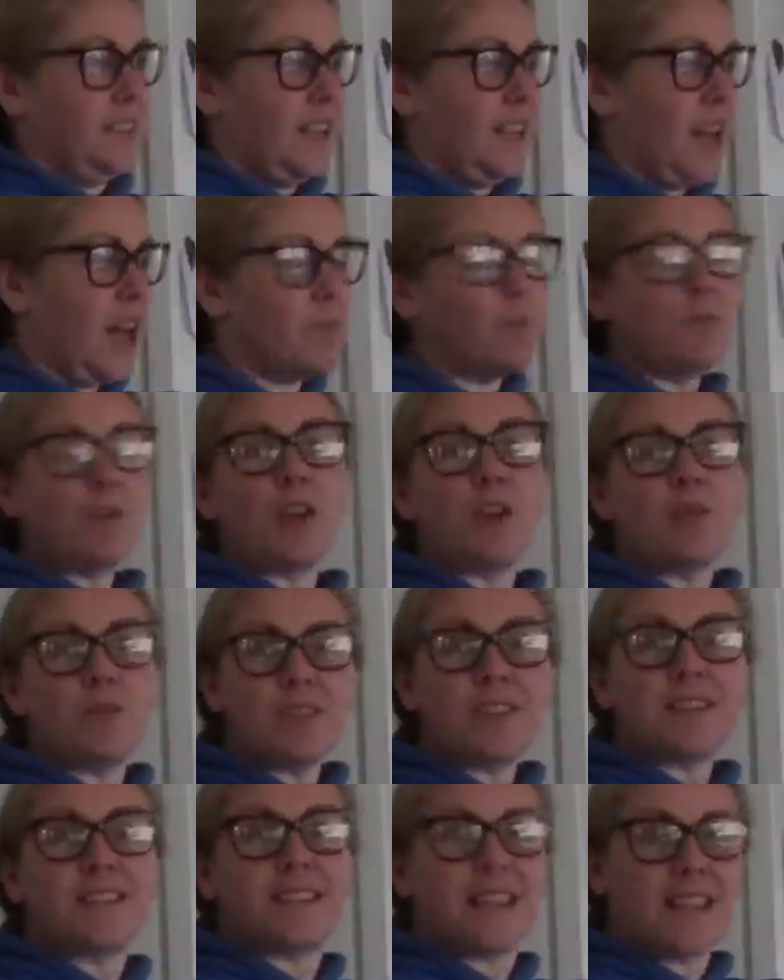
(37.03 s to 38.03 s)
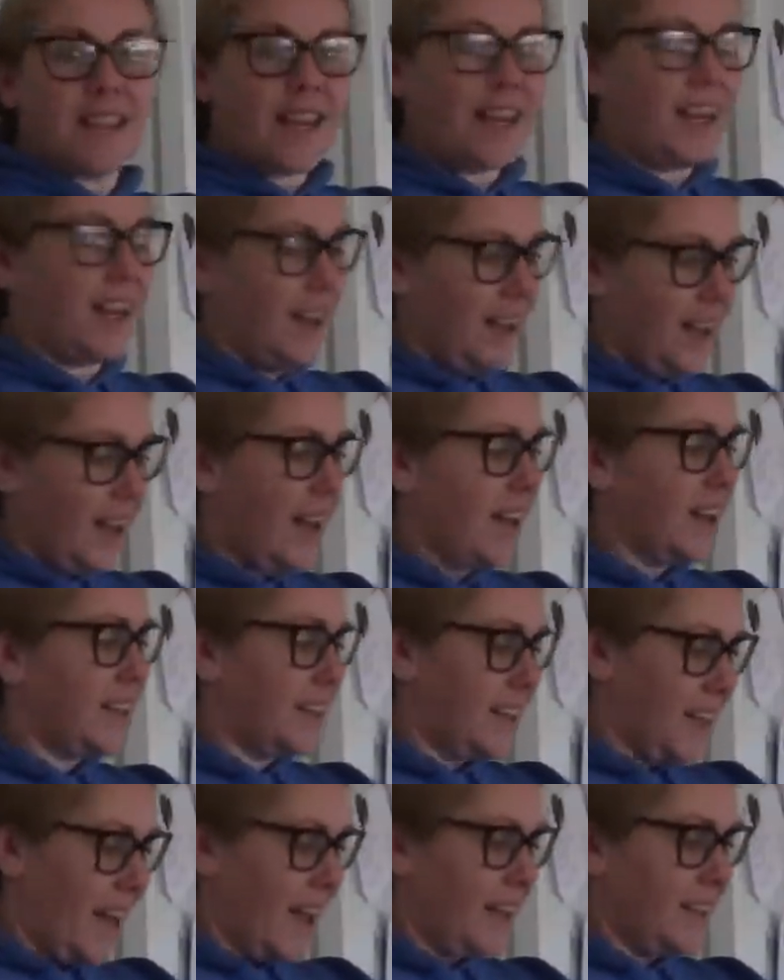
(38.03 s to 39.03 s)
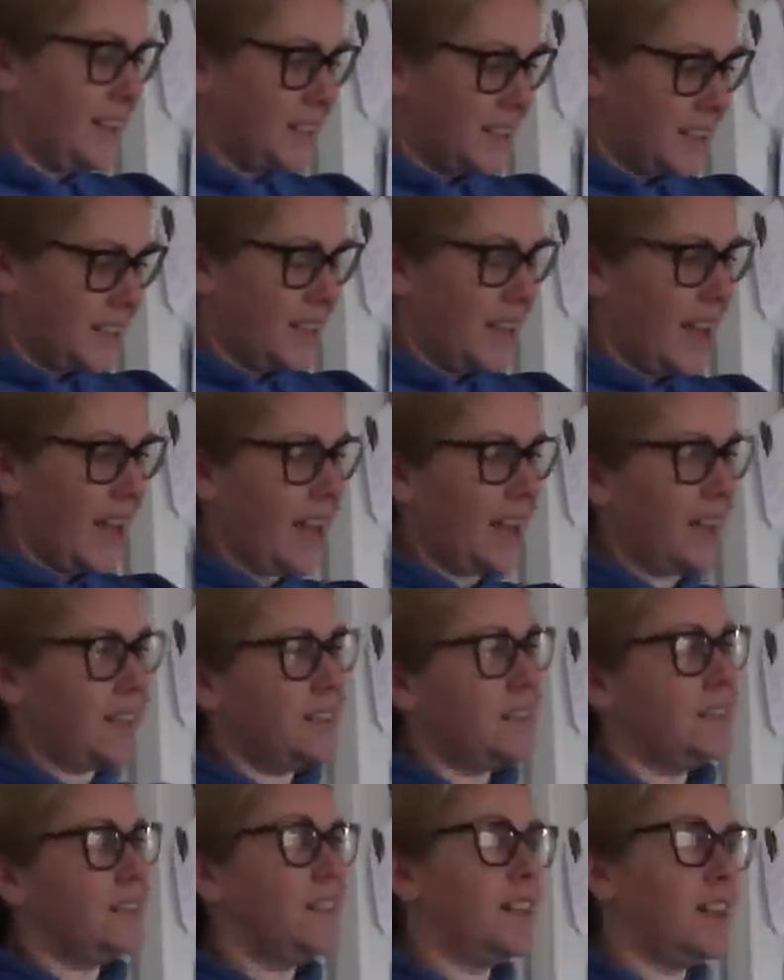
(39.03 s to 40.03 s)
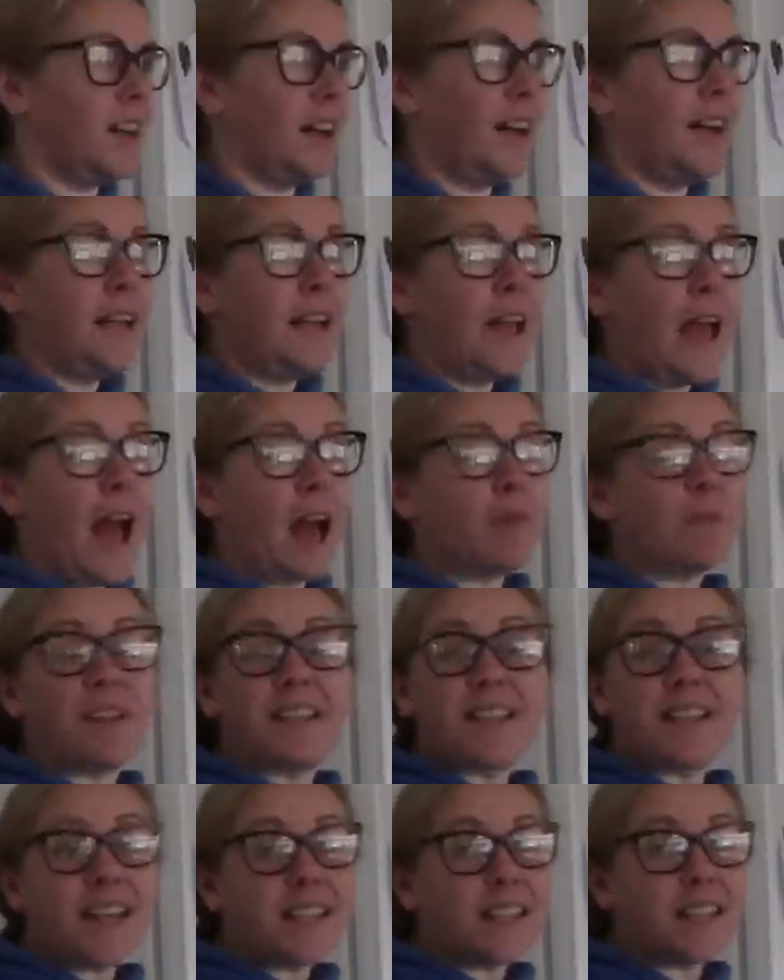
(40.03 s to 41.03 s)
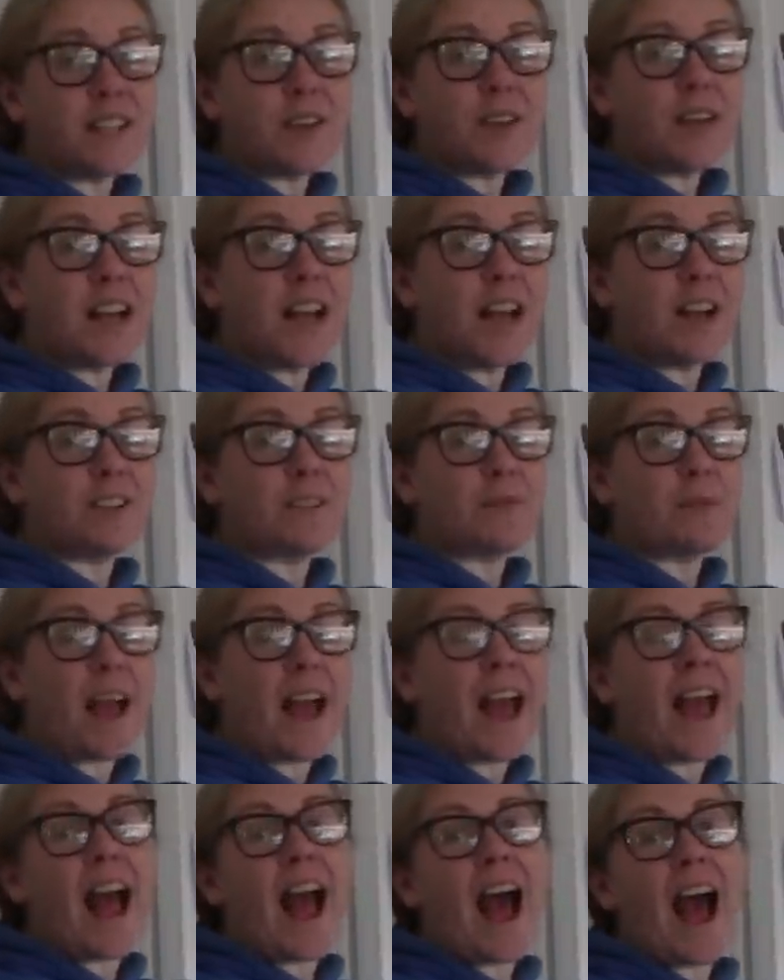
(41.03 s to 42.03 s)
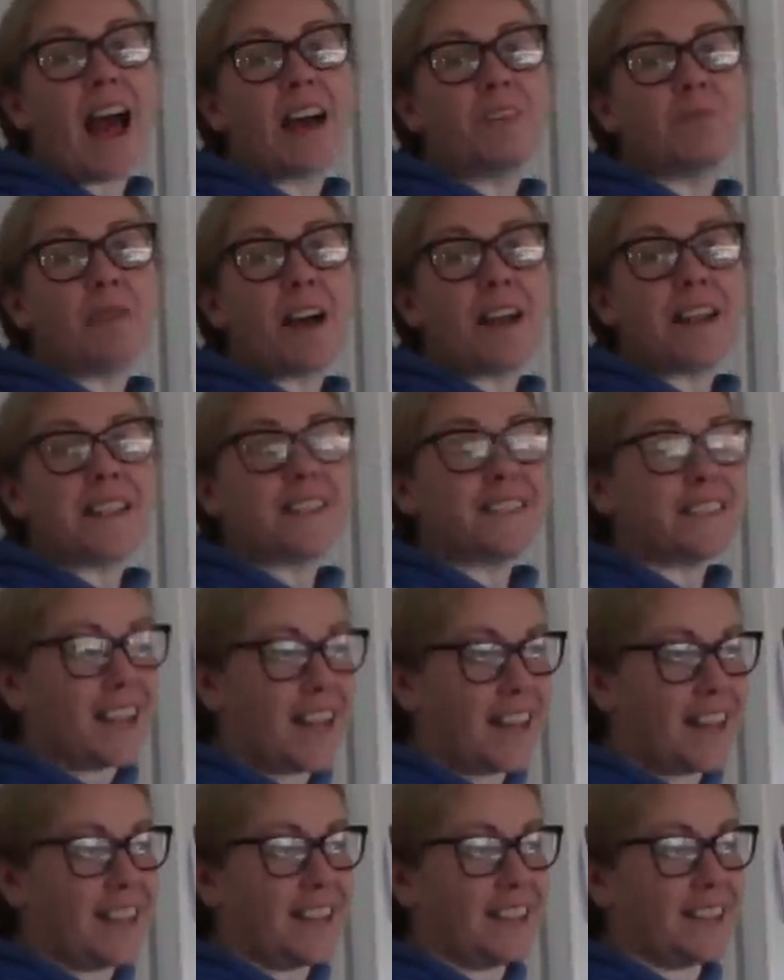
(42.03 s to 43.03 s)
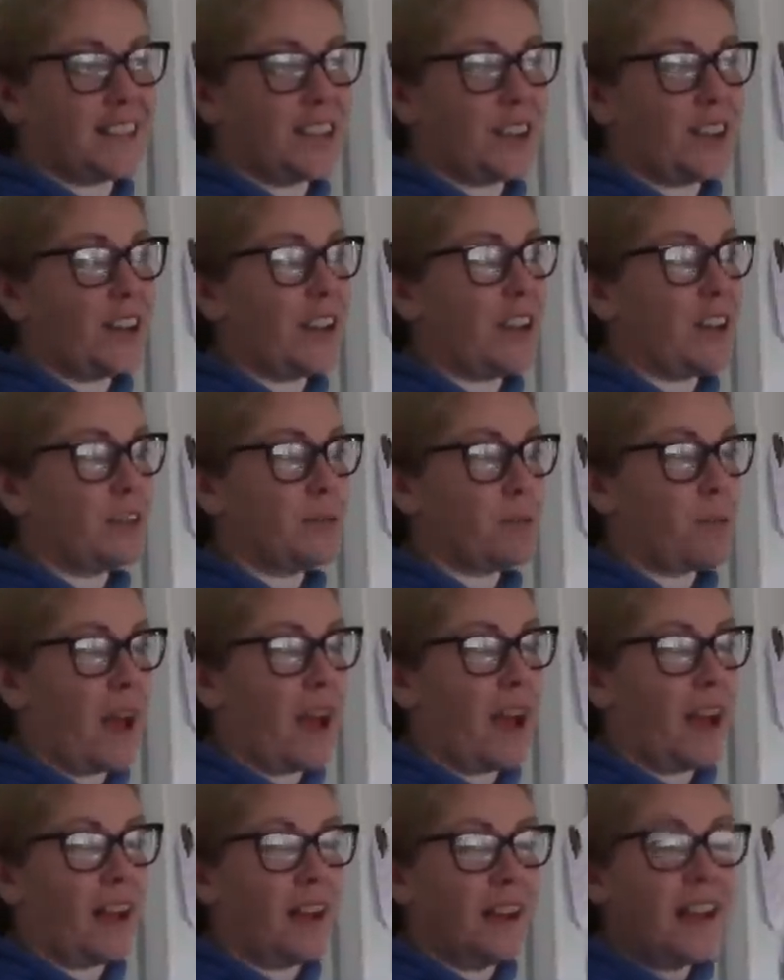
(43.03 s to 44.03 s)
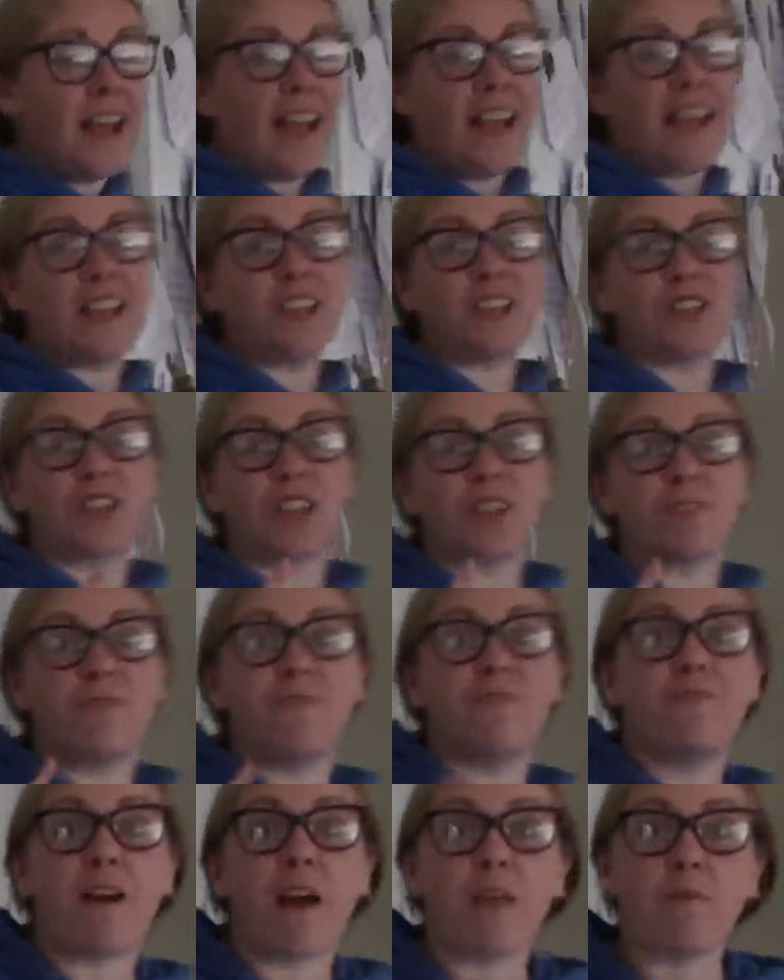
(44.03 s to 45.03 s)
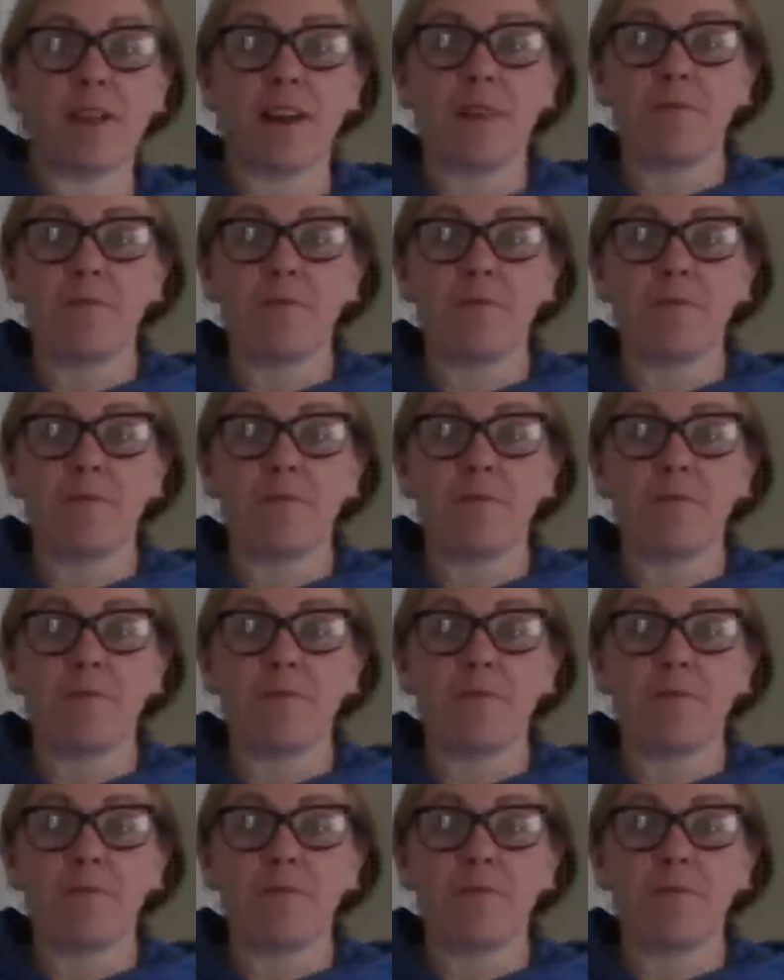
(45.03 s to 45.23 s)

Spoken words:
immunity against it. Oh, and my dad's doing loads better and my son is doing loads better. He is just very